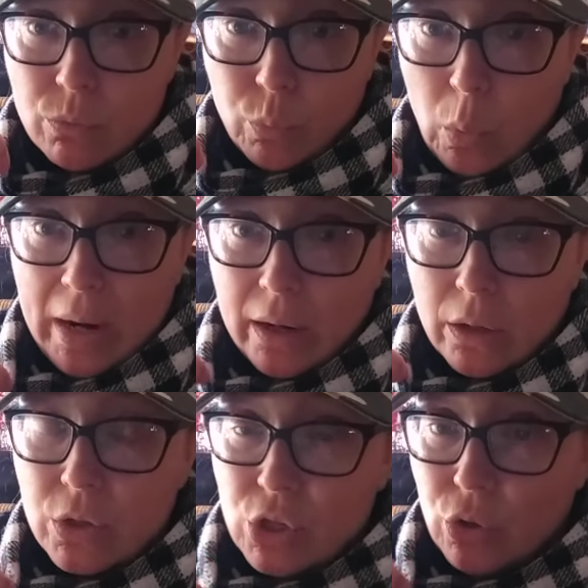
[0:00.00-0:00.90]

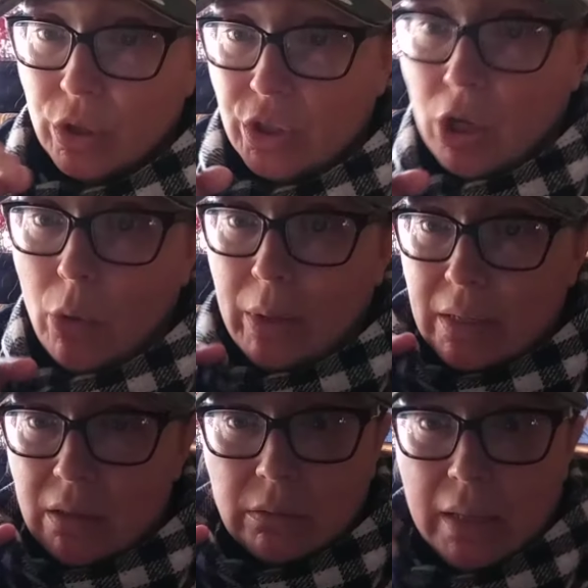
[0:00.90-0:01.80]
where you're going
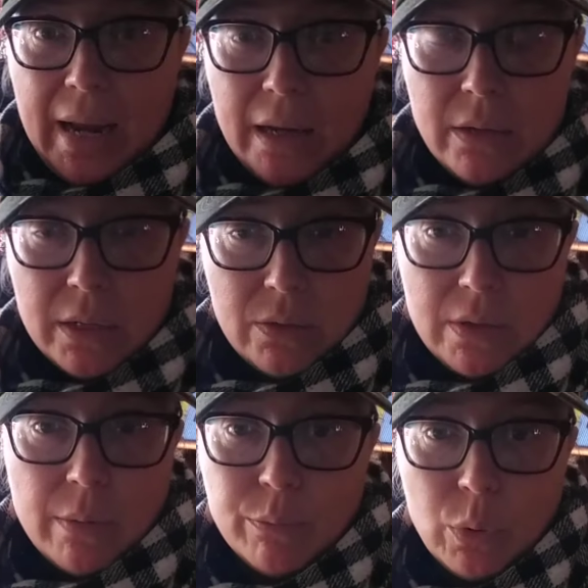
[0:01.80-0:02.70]
to land at
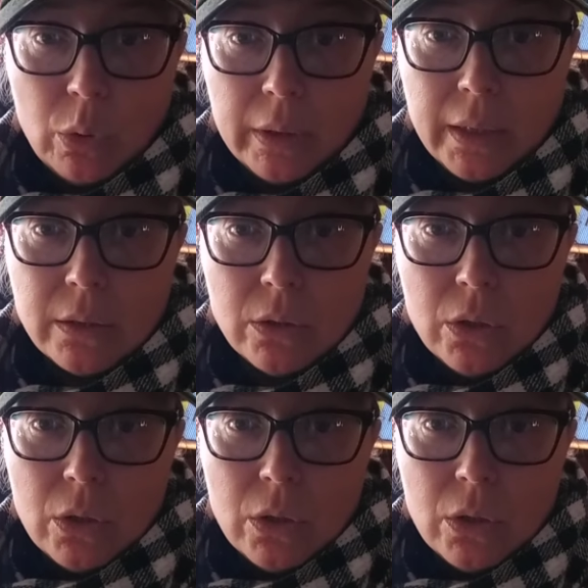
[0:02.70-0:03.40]
some point